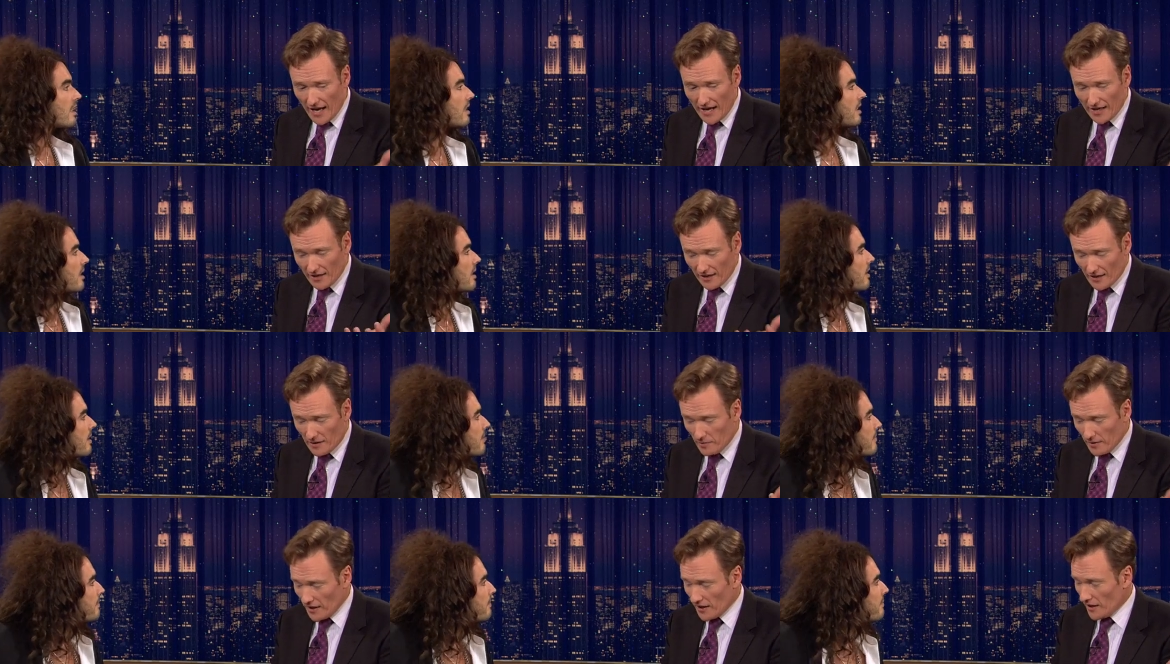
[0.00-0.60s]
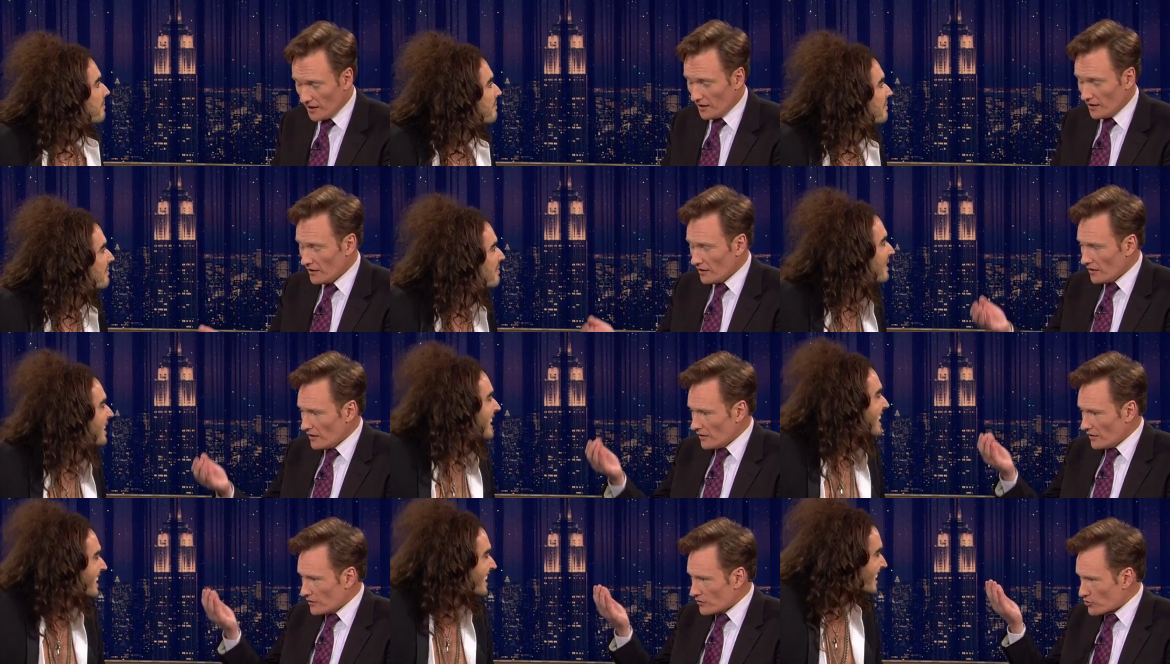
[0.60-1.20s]
Speaker 1: anonymity,
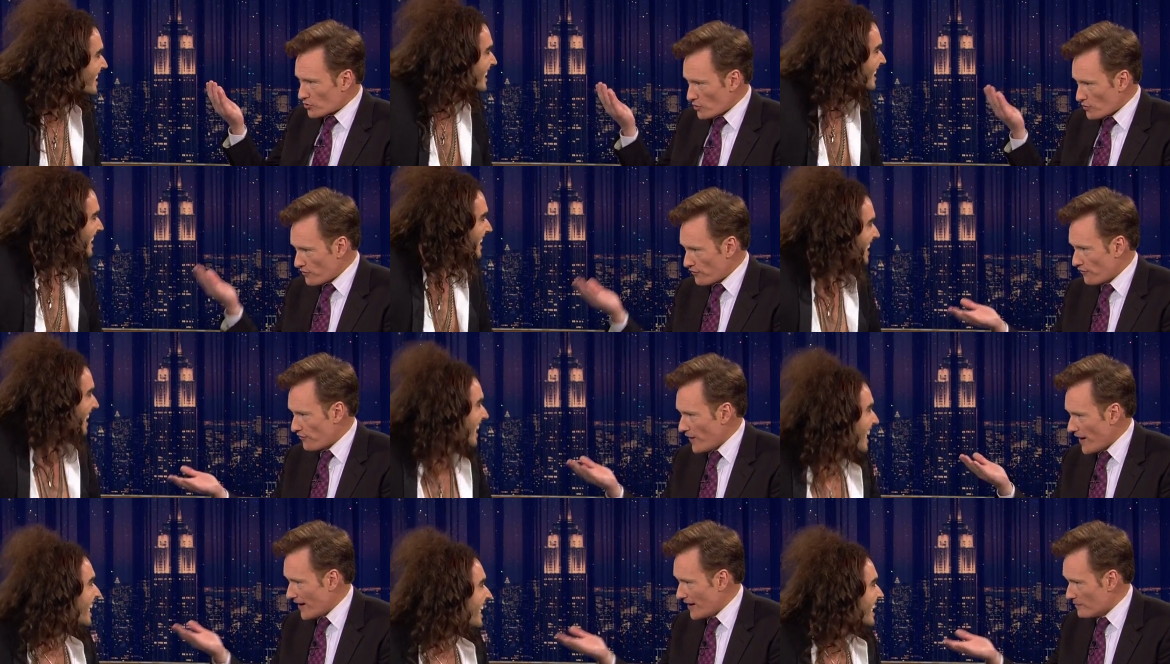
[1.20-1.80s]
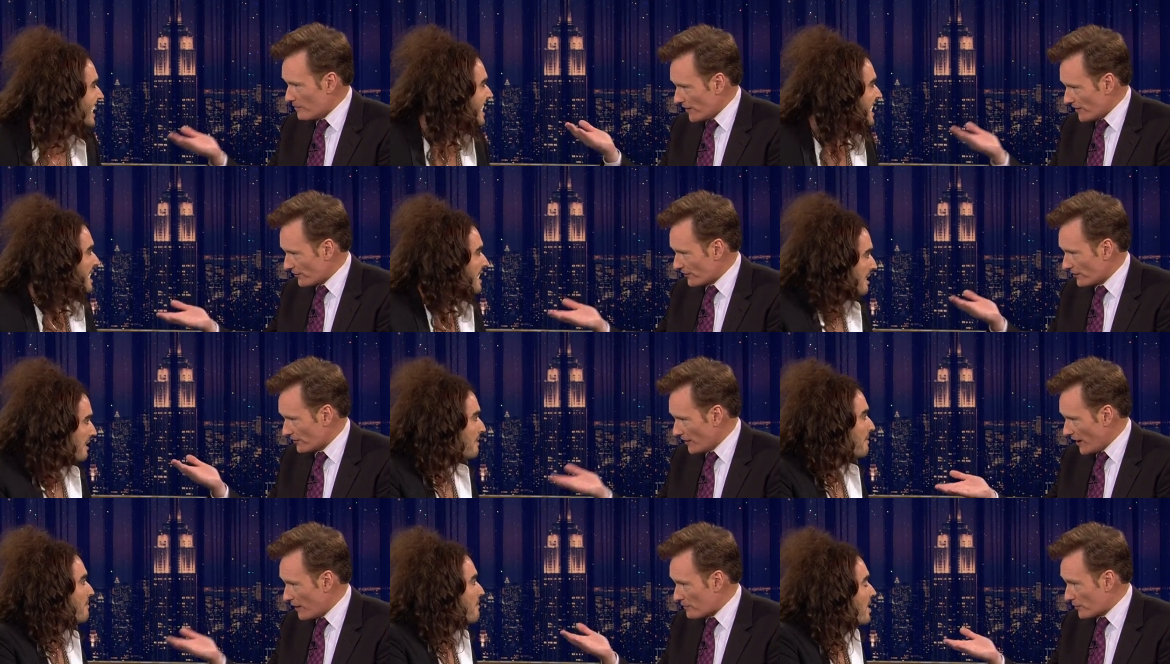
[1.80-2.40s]
to fame and
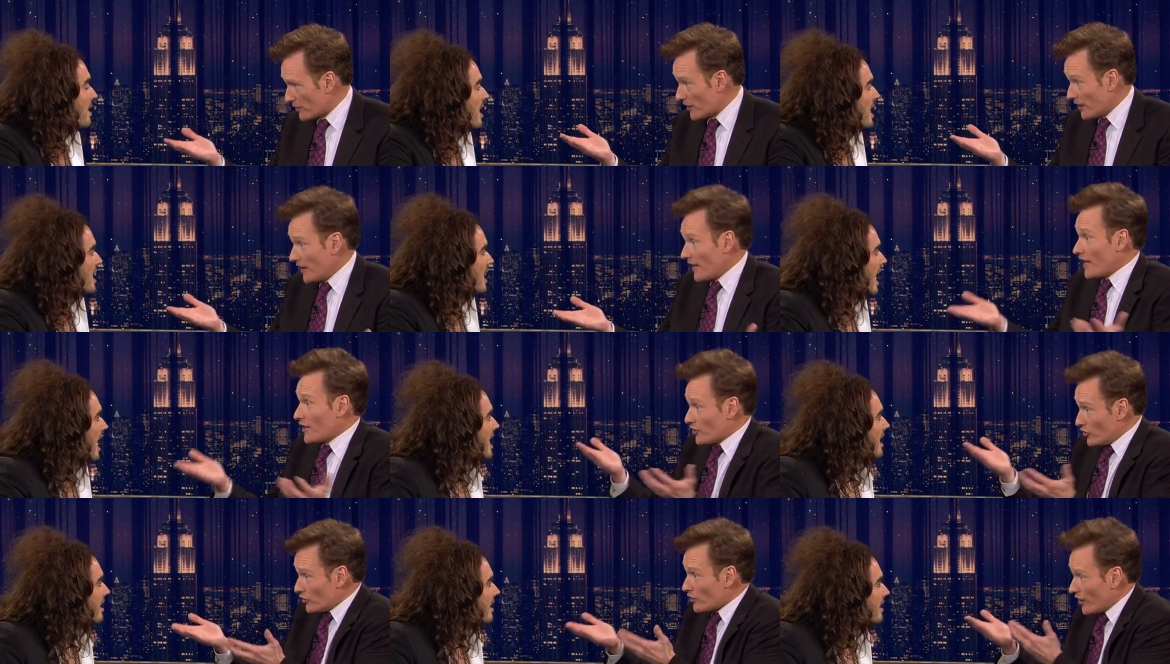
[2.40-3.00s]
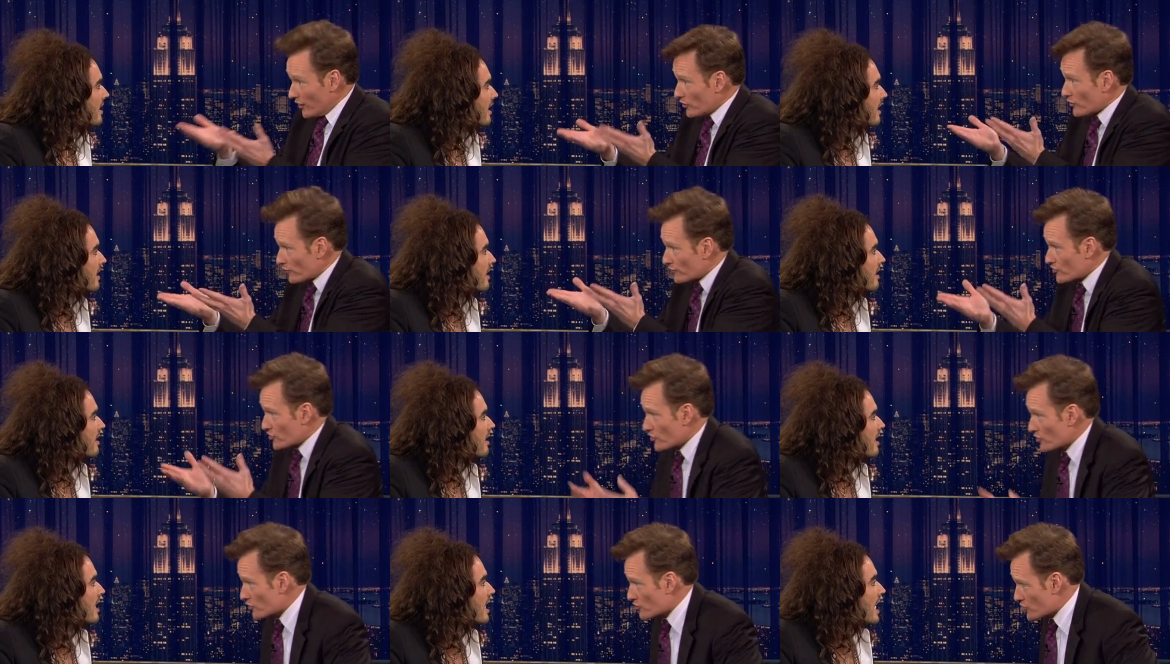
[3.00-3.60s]
celebrity, yes. and,
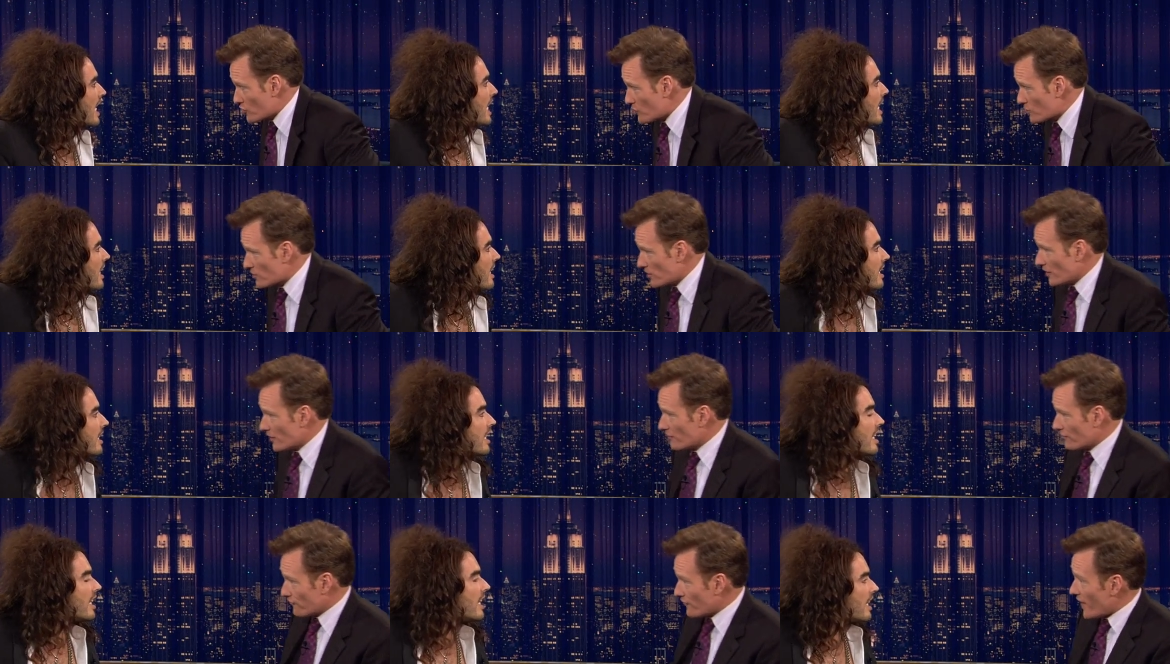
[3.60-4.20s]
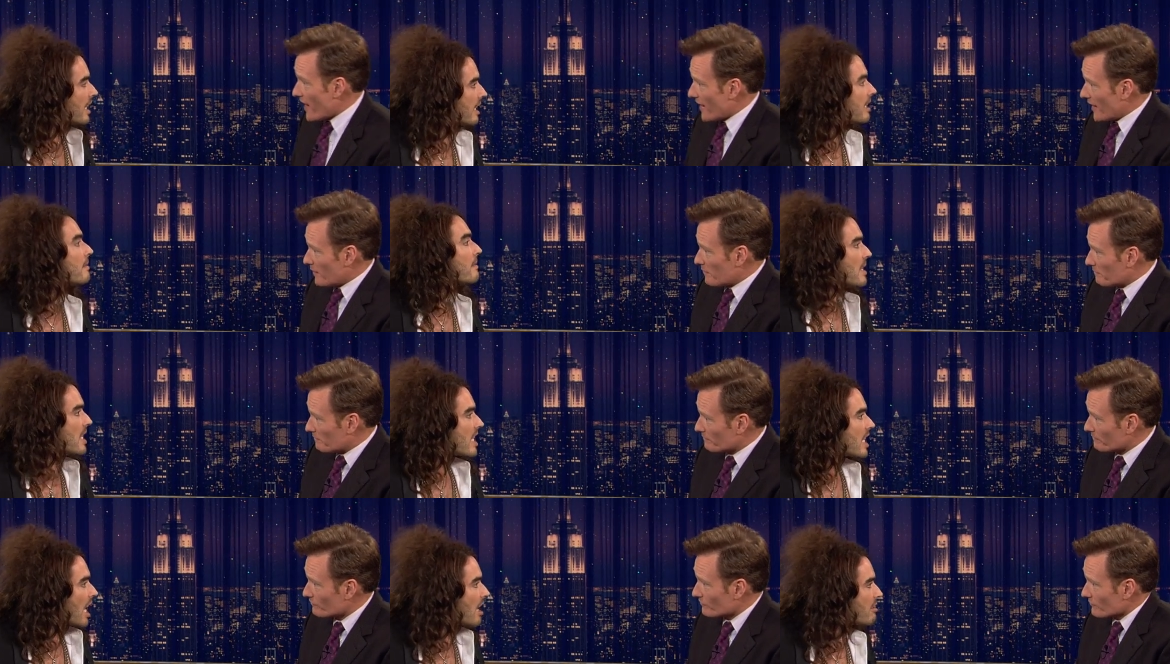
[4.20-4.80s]
and you are choosing fame.
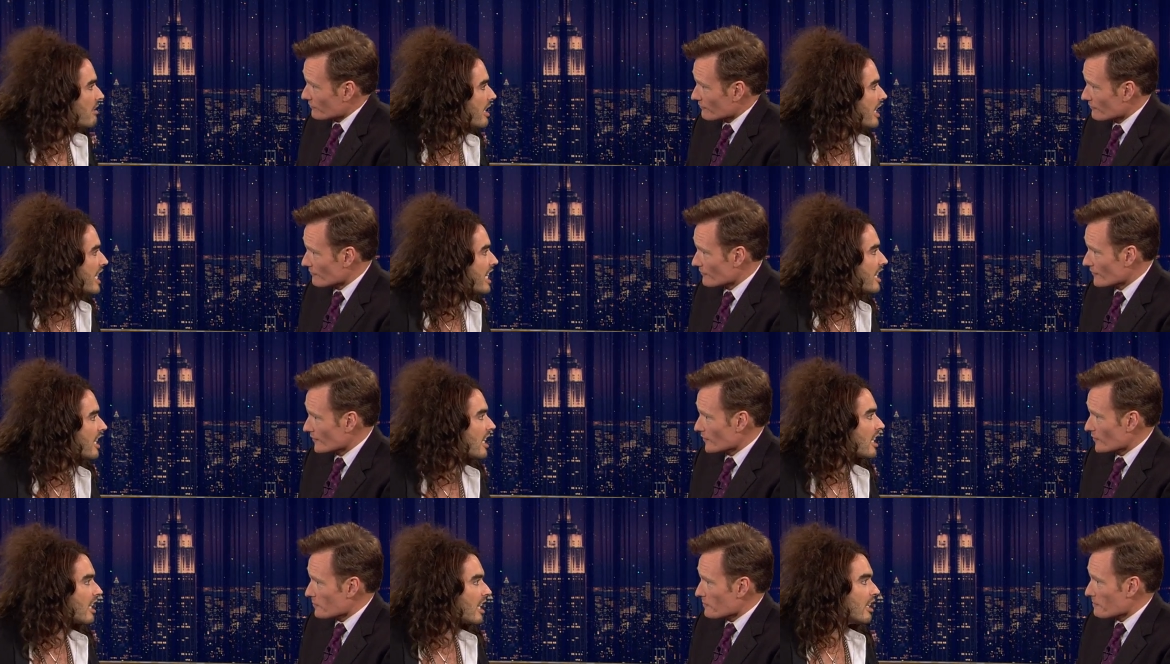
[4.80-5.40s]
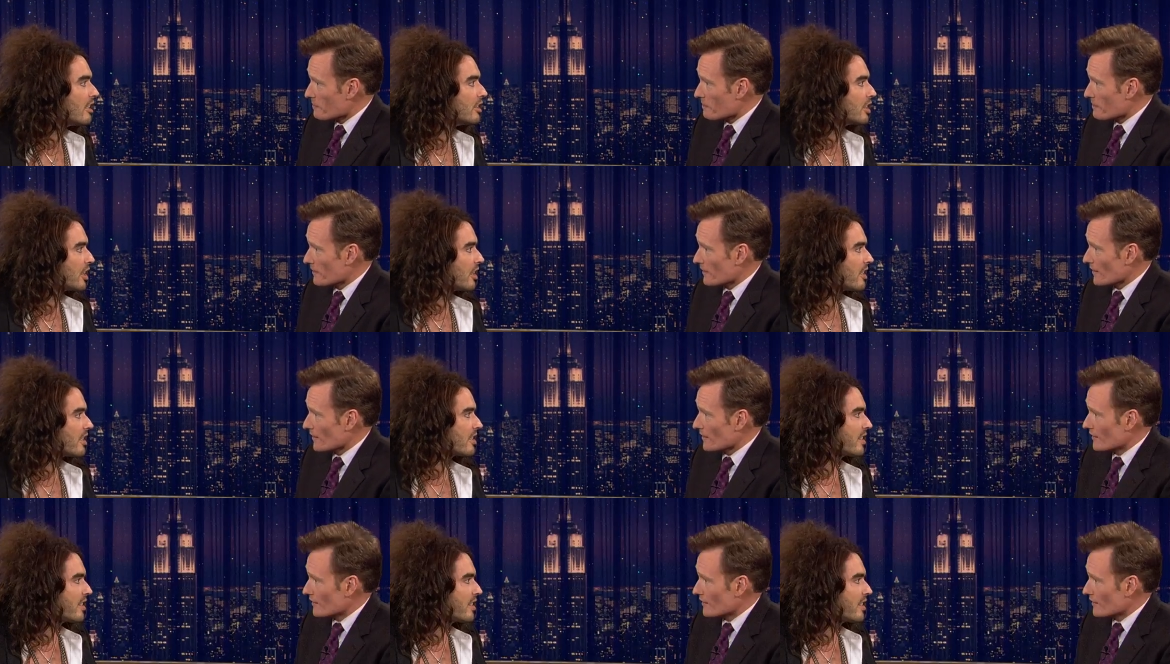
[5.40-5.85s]
Speaker 2: Conan, in conclusion, the